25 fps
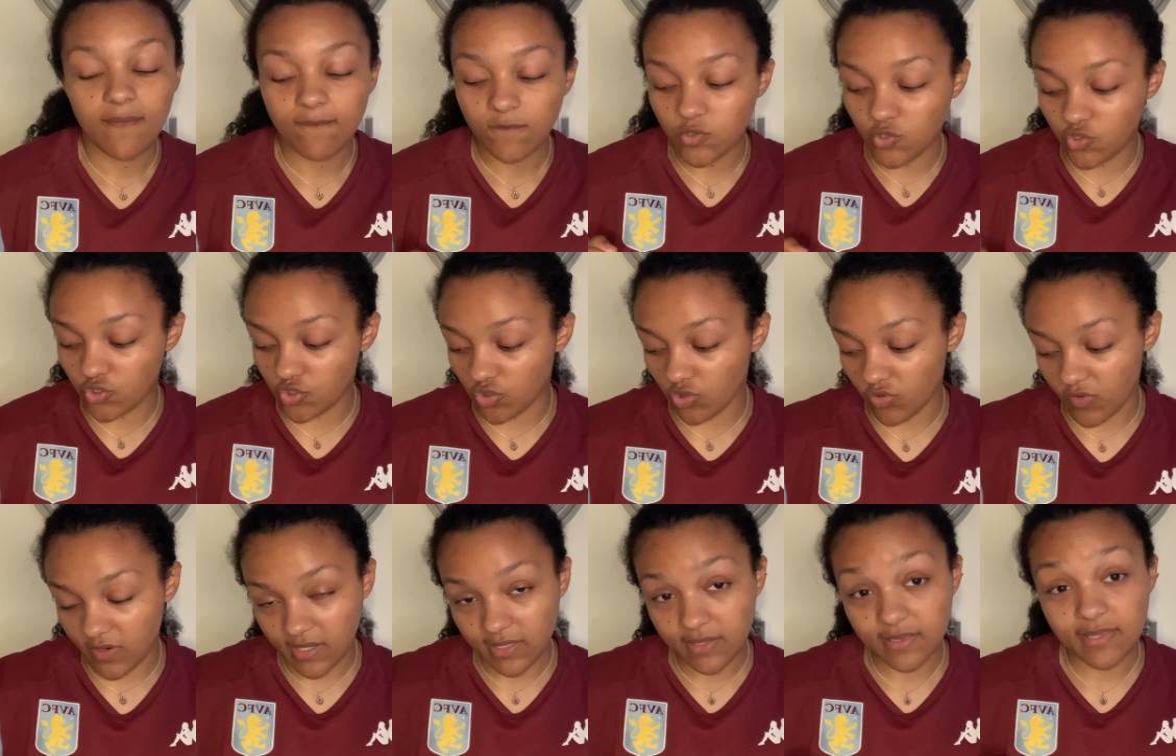
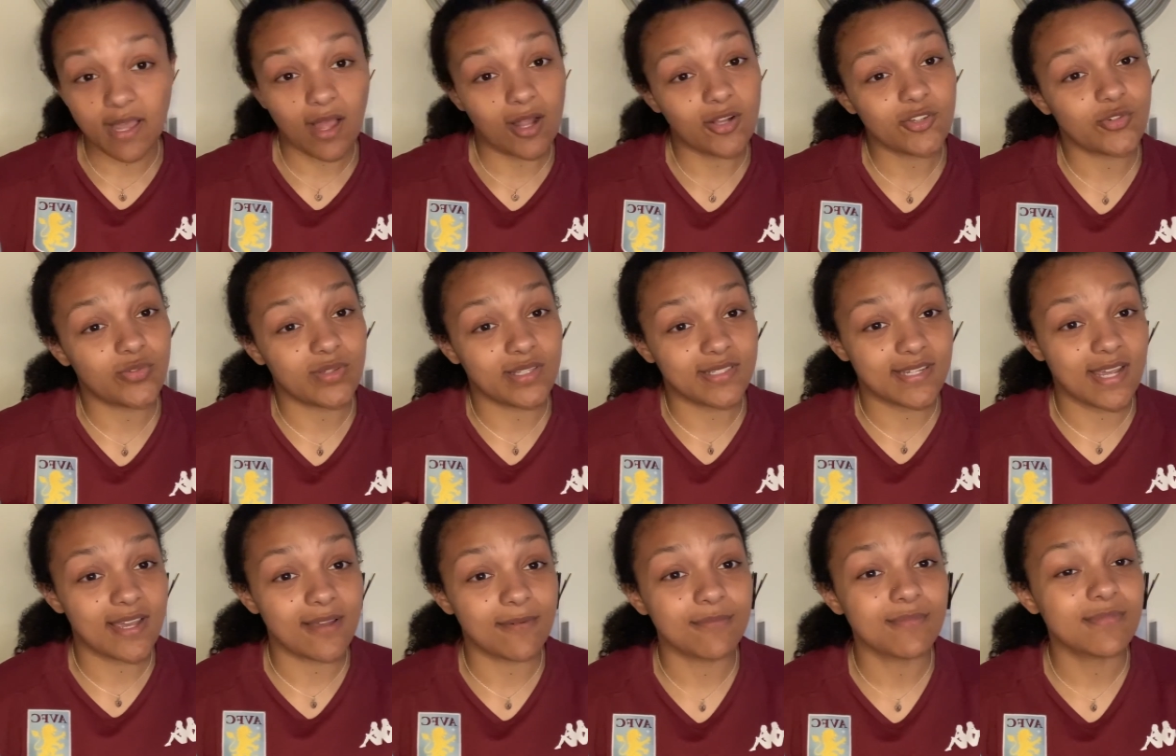during the actual
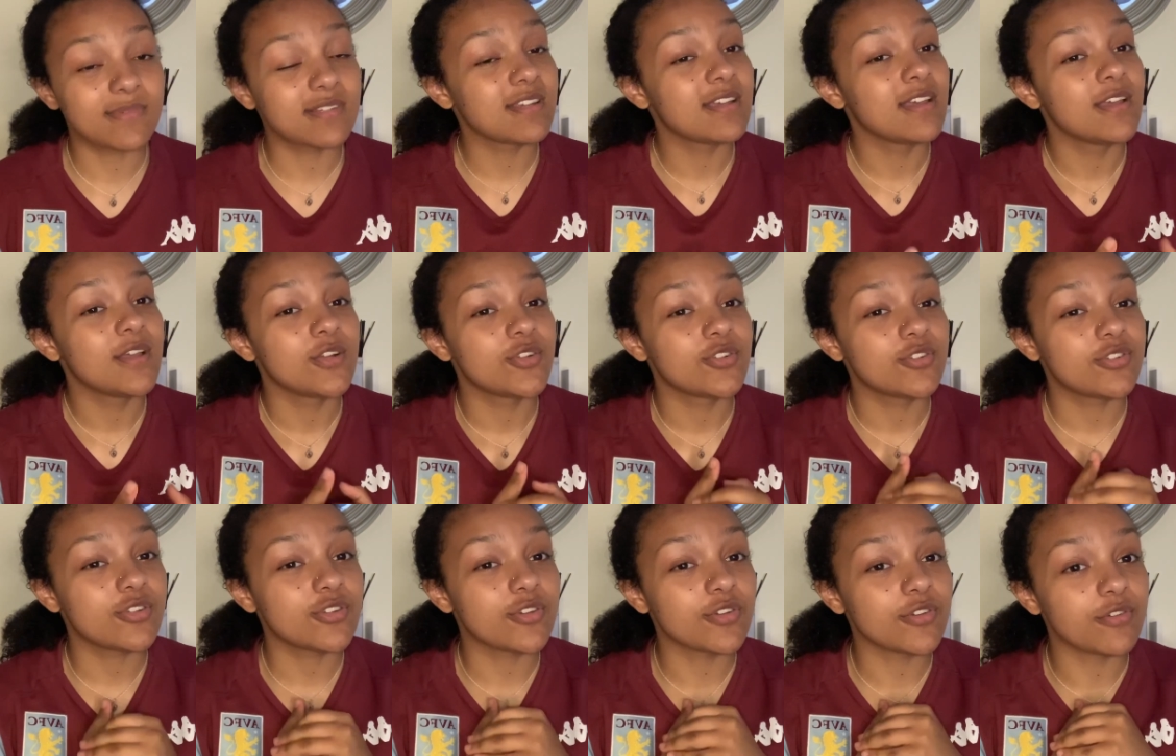attempt
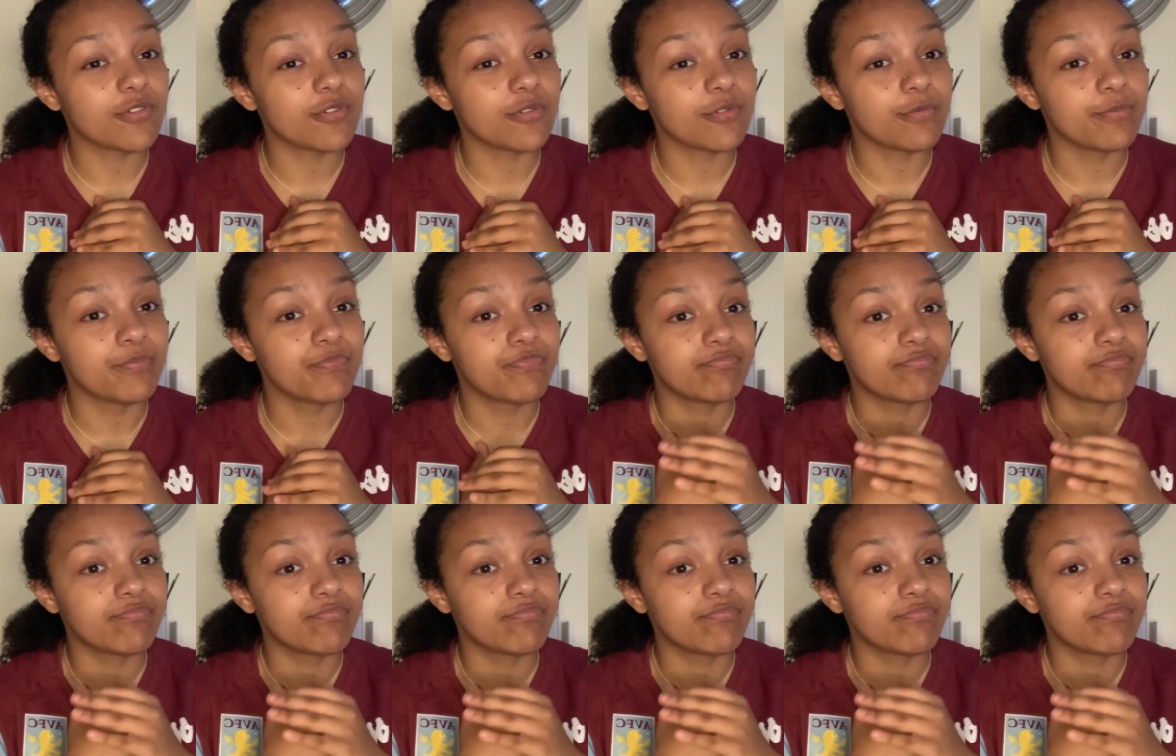to